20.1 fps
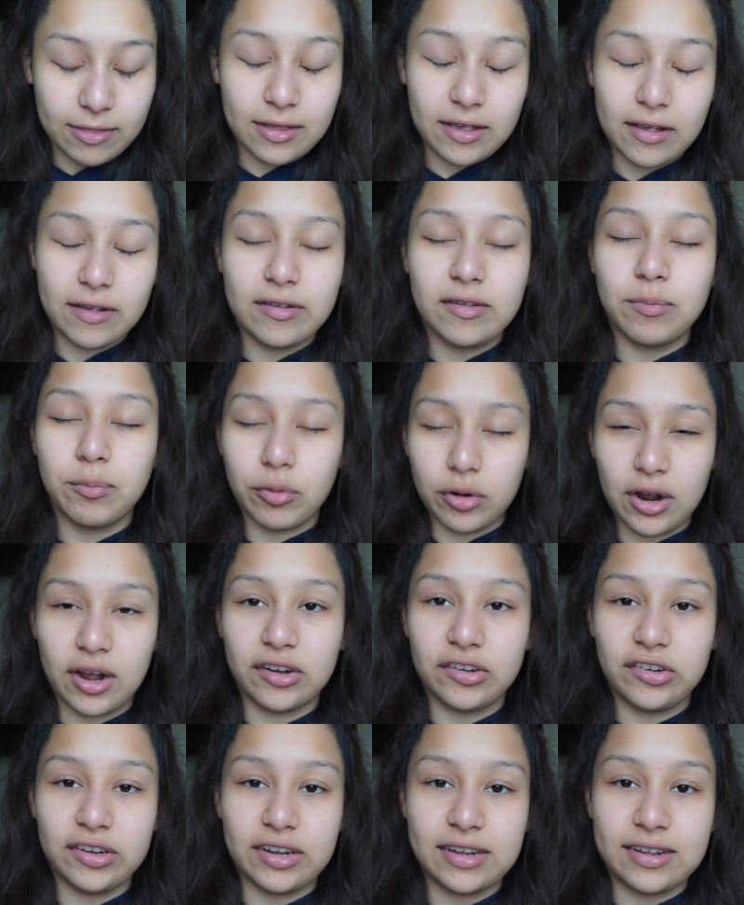This
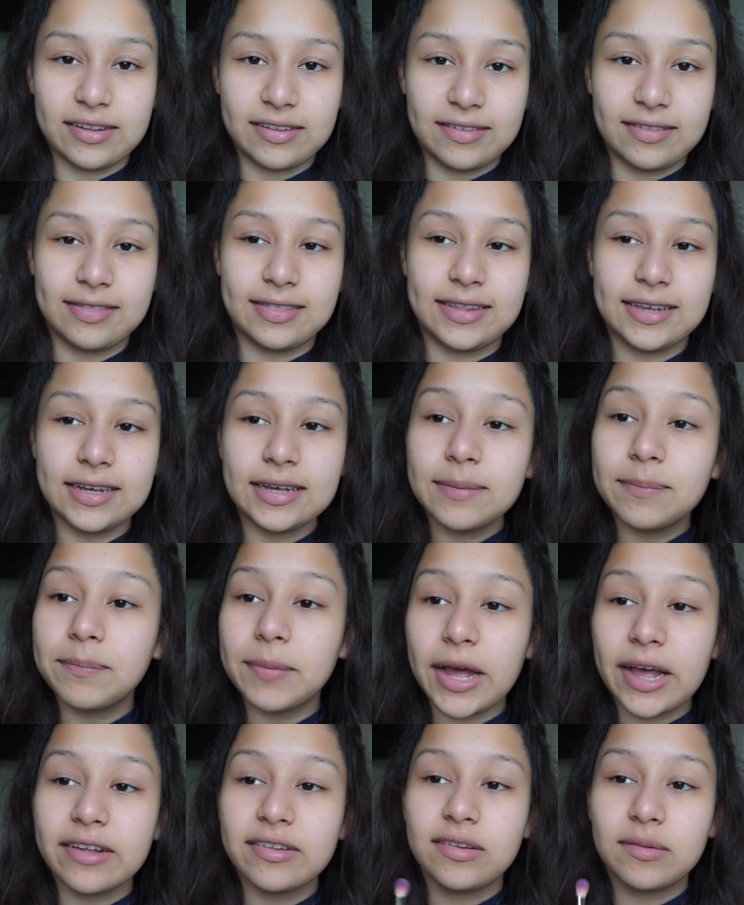brush is the
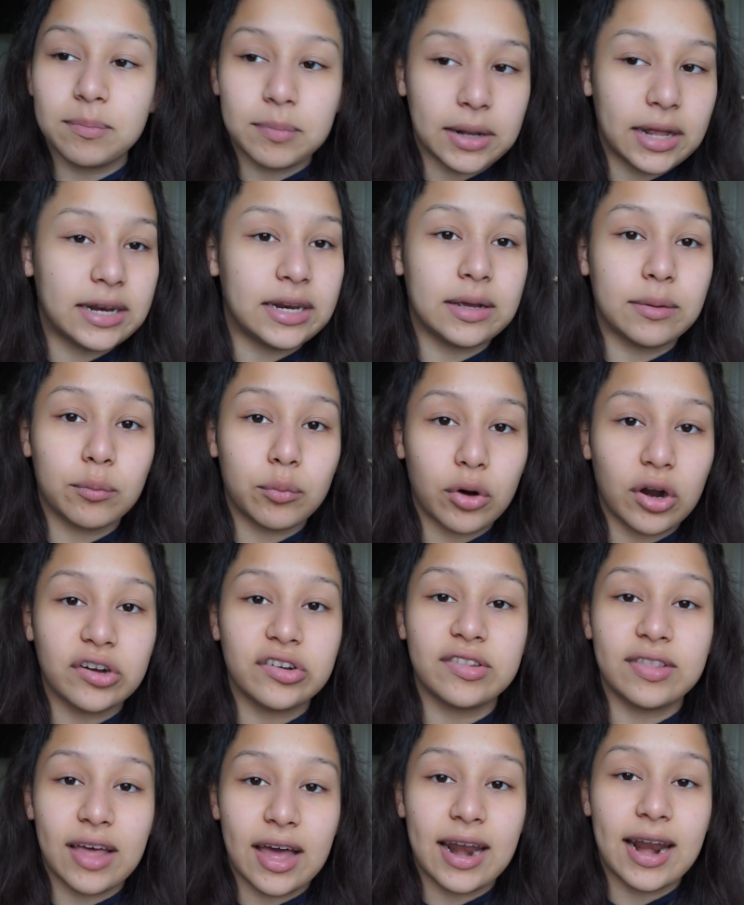best blending
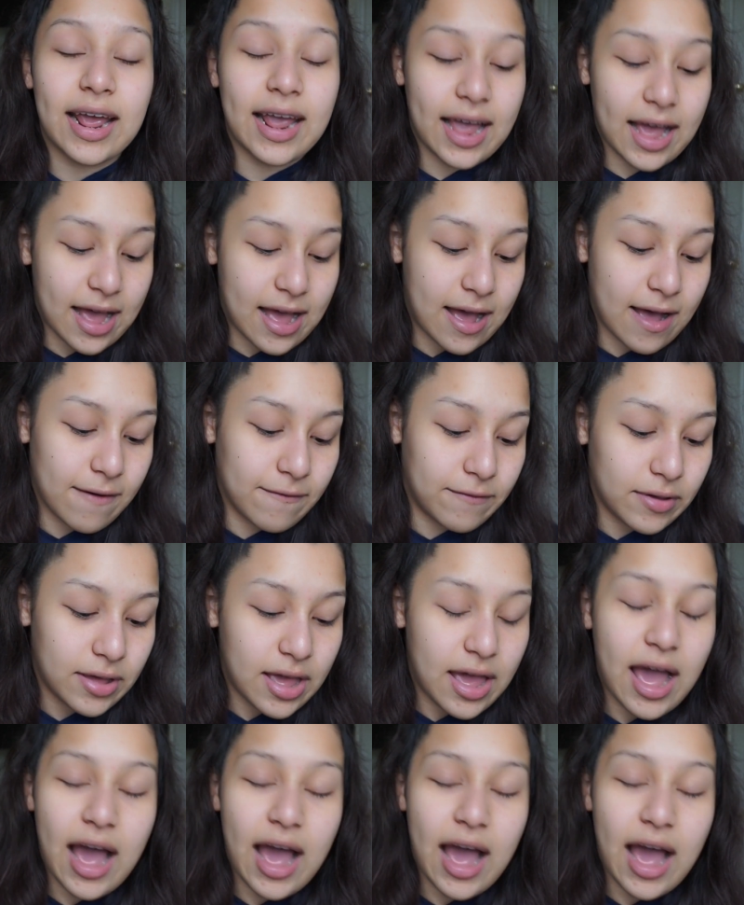brush that I have.